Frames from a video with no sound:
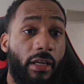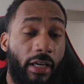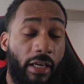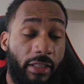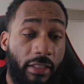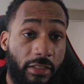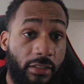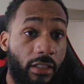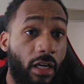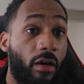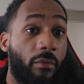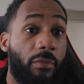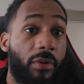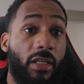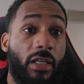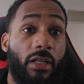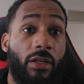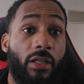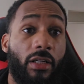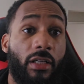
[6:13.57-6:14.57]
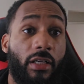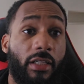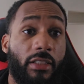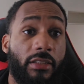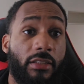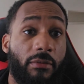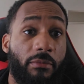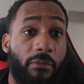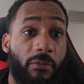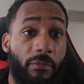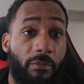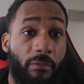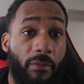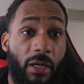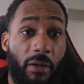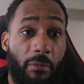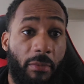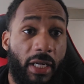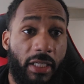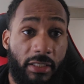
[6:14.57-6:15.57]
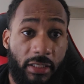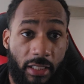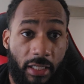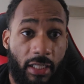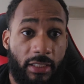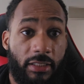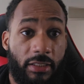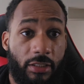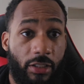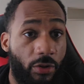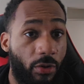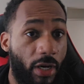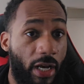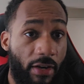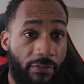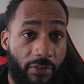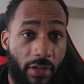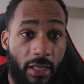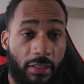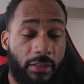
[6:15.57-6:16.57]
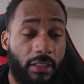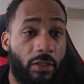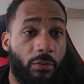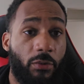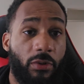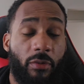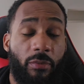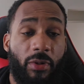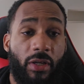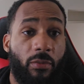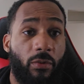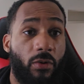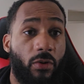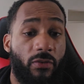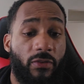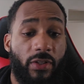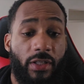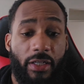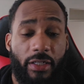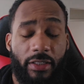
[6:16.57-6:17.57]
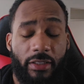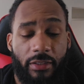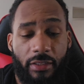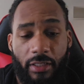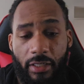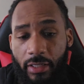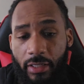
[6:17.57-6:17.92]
And this company is amazing. I still have contact with the people over there.